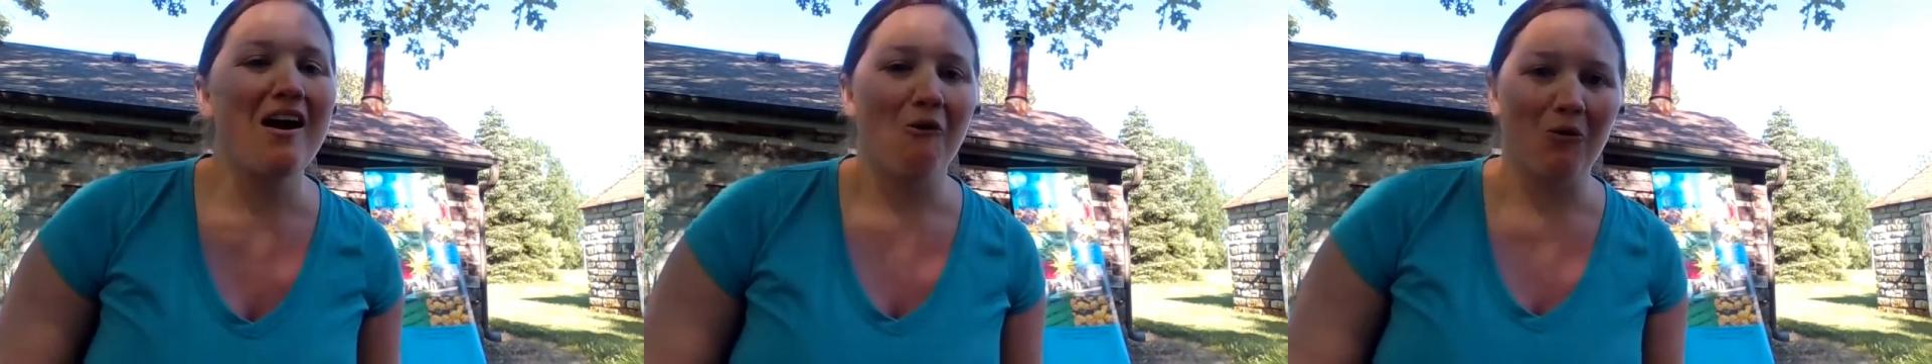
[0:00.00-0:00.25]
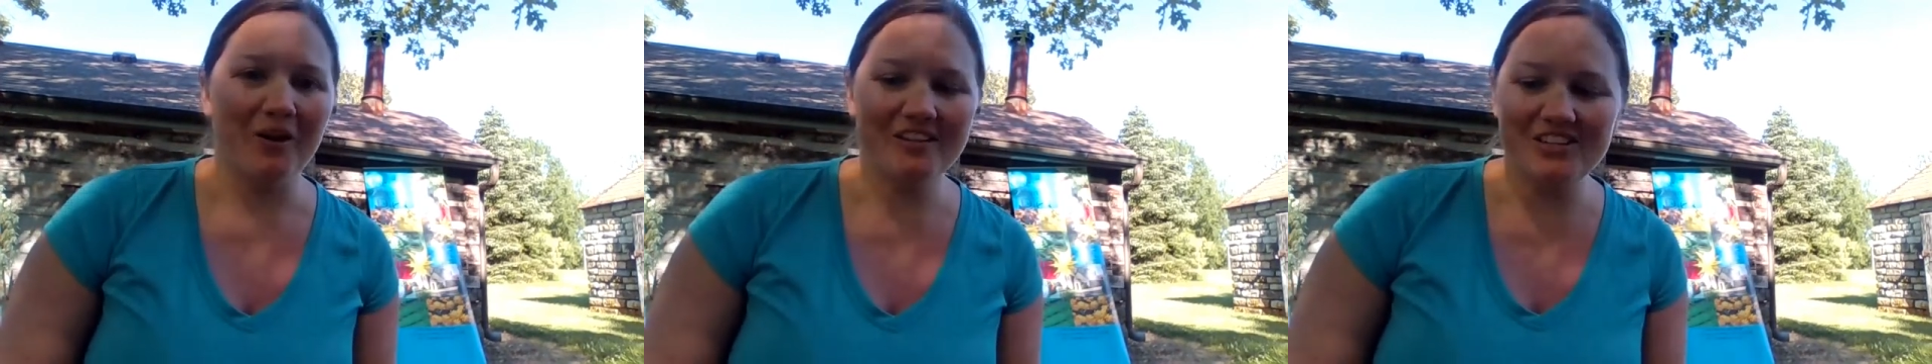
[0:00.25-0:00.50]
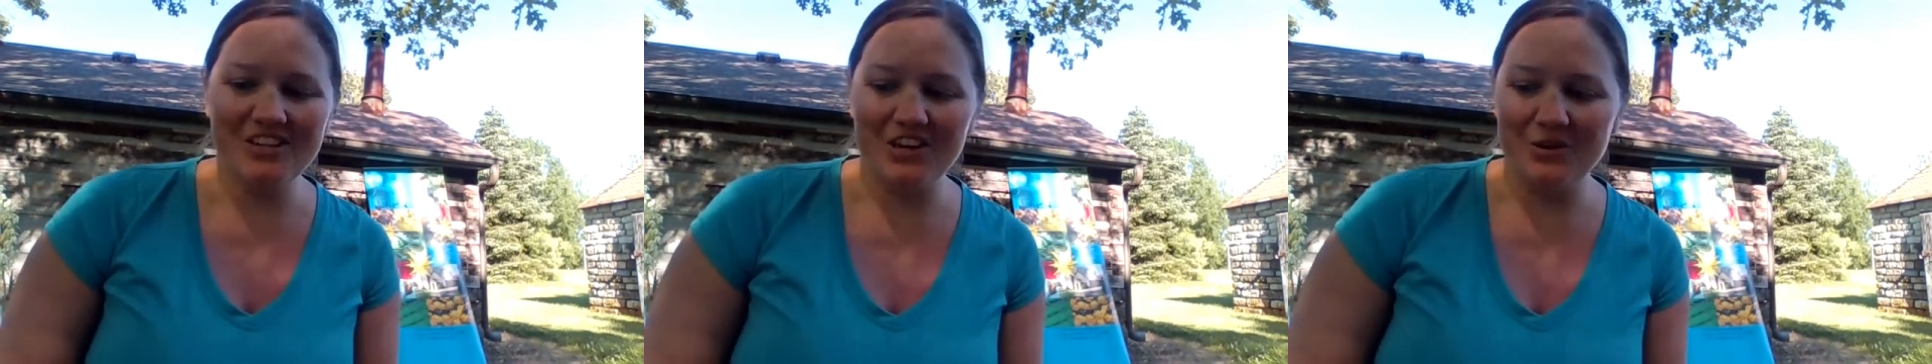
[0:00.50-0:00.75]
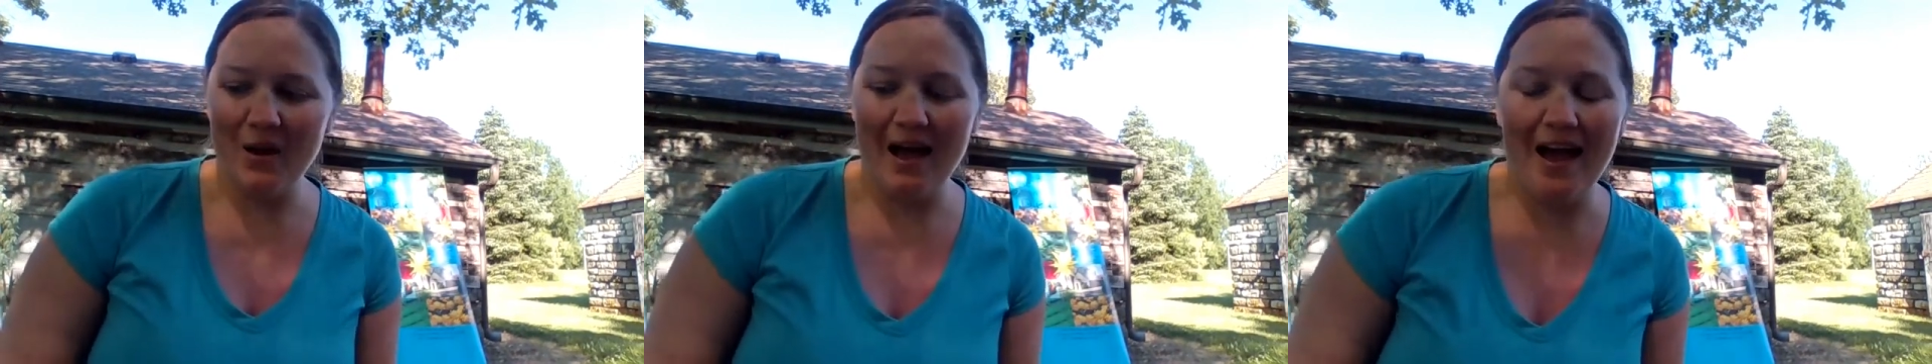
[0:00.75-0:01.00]
What do
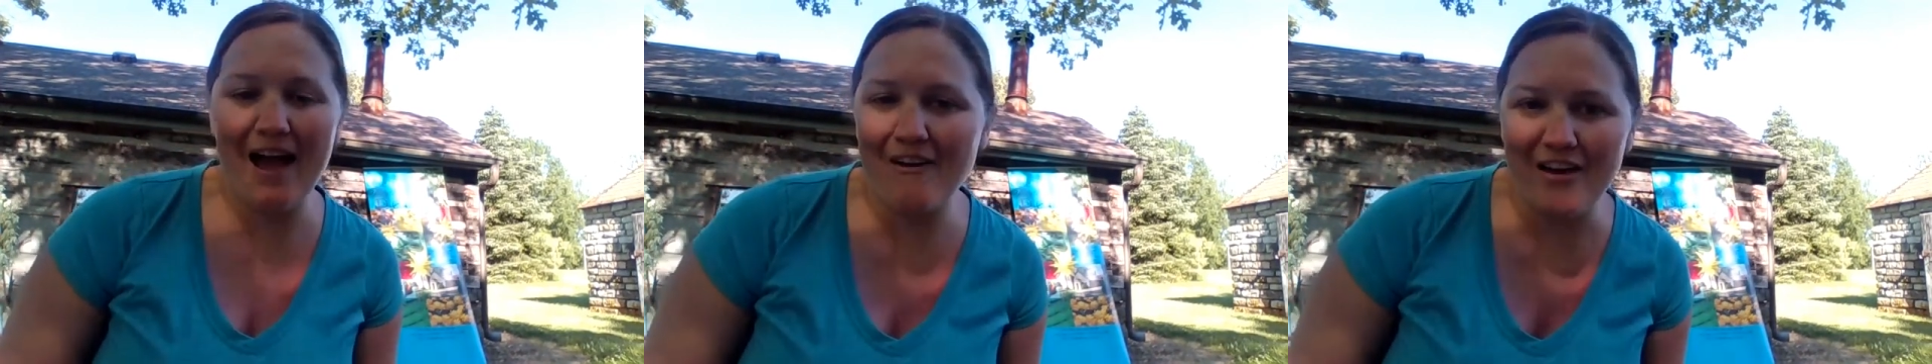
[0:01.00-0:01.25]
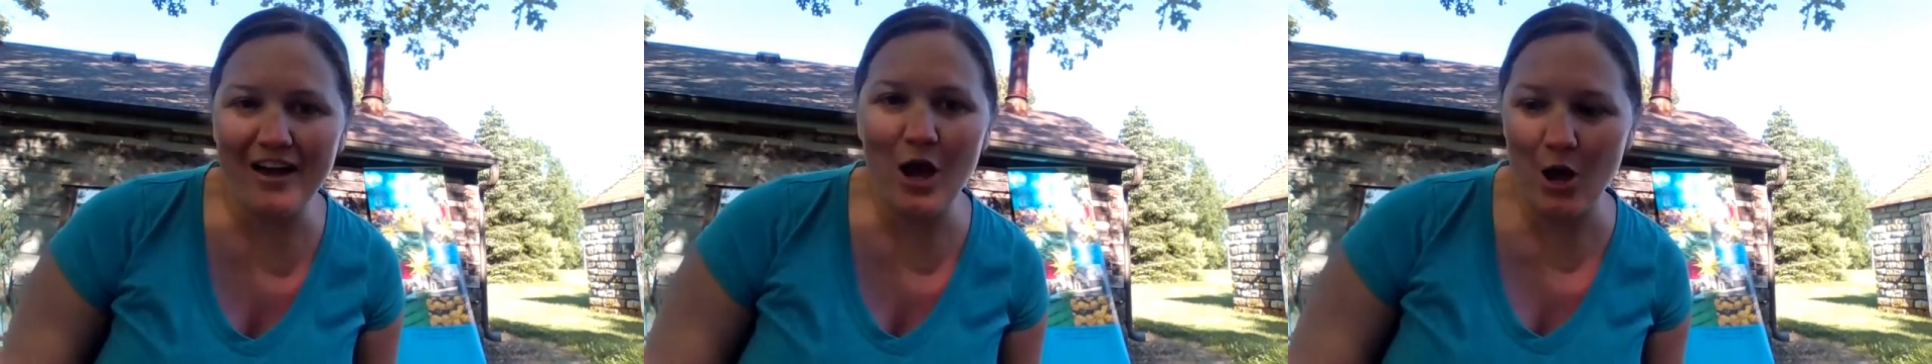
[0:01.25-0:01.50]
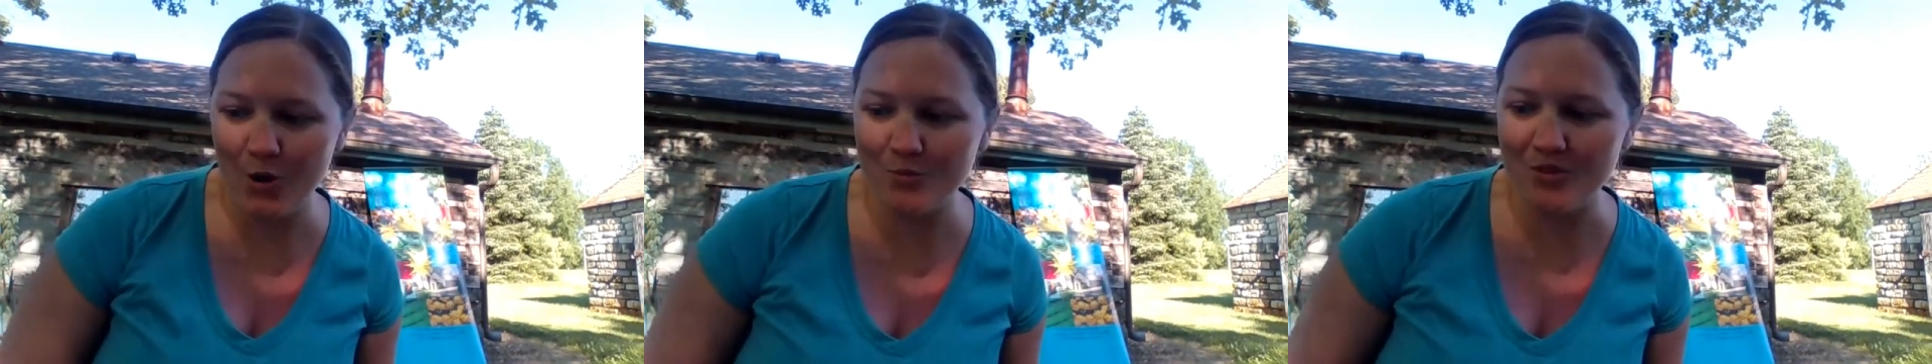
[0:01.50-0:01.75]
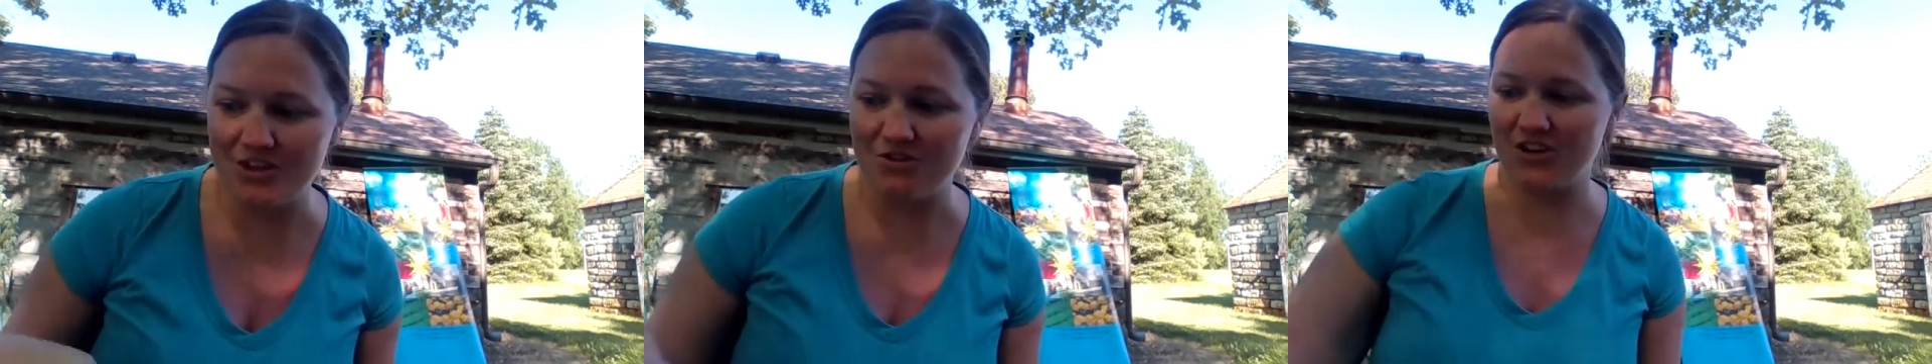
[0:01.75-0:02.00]
you have at home
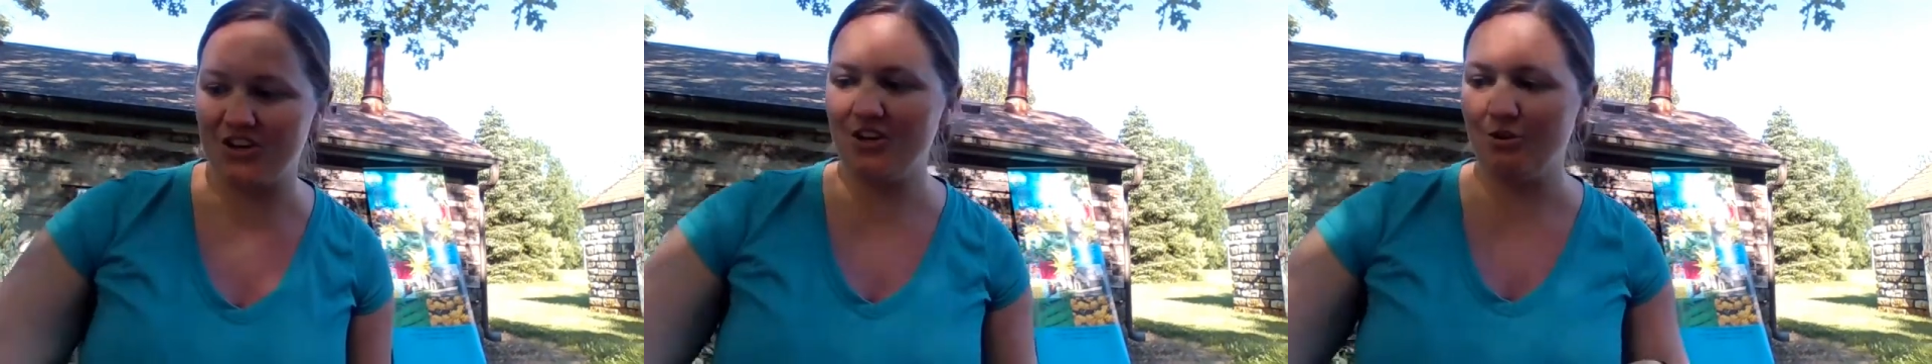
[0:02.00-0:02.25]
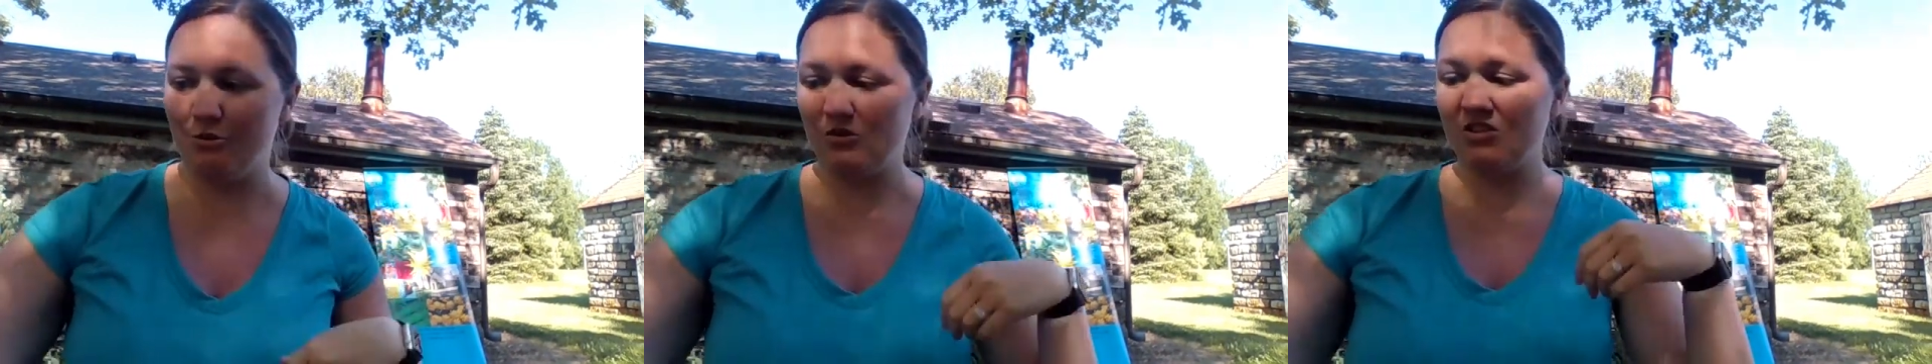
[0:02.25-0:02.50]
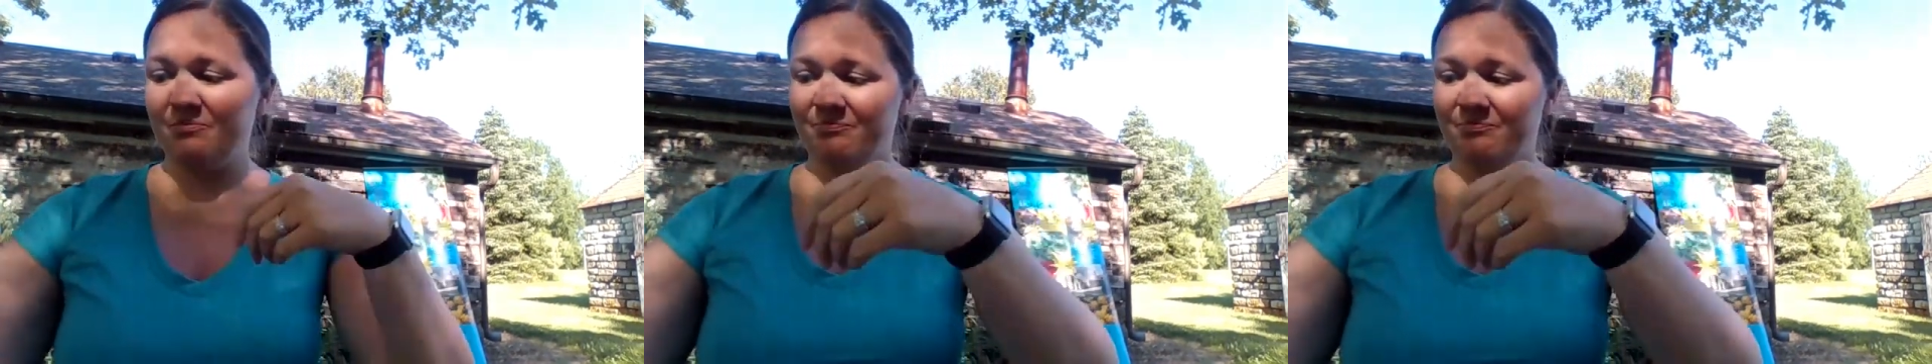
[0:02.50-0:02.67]
that you could use?